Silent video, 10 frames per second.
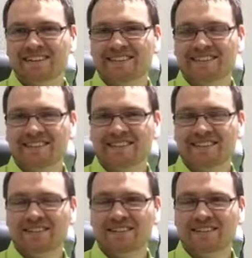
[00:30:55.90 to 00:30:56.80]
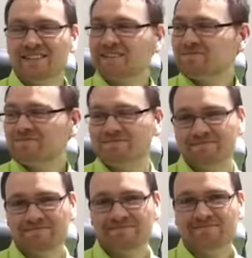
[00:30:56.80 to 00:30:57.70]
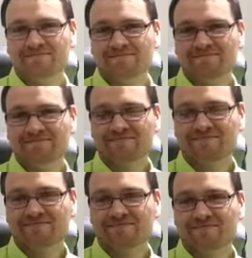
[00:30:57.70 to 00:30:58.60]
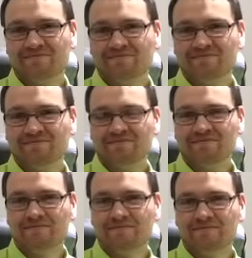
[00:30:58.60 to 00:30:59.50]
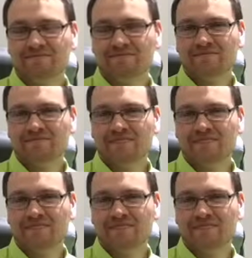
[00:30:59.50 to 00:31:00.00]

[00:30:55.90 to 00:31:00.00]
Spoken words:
[no speech]